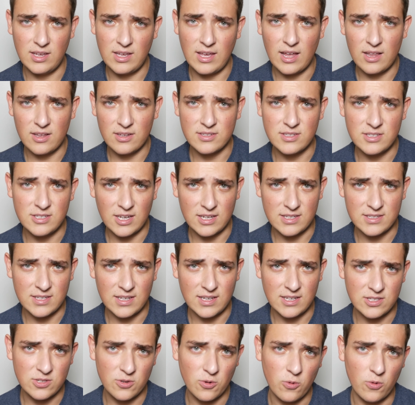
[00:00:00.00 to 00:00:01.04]
Galaxy
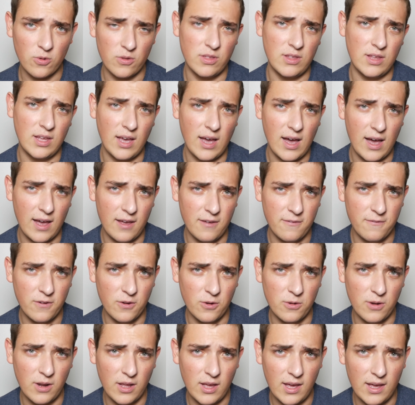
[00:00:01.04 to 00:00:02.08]
S8 or the
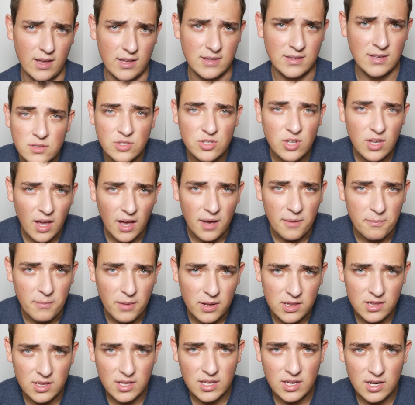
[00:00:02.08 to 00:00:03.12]
iPhone 8. So yeah,
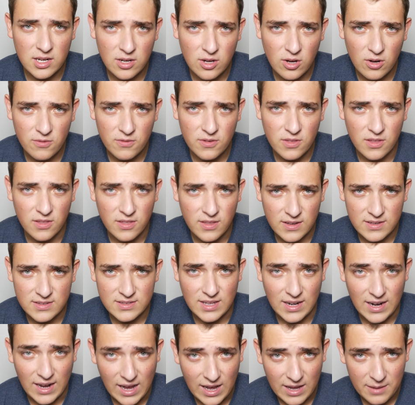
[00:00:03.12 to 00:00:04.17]
mainly going to go over the things
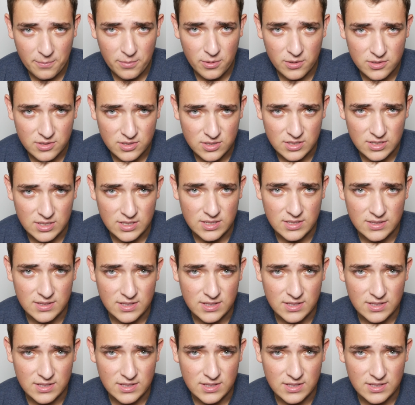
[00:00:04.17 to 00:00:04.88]
that I personally